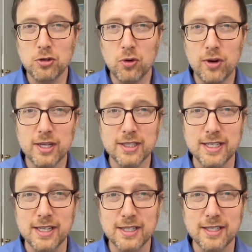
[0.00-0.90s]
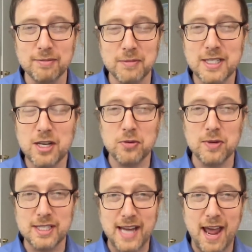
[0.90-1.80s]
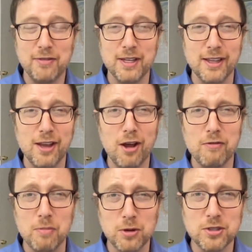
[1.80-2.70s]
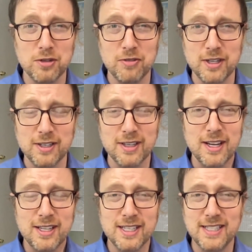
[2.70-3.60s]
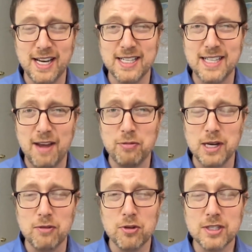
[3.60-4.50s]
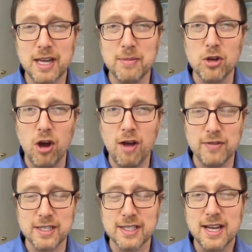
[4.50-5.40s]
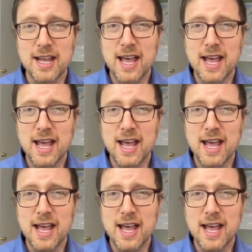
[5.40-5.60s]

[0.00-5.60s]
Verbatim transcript: notoriously doesn't listen to his staff. He laid off most of the Senate staff when he first came into office.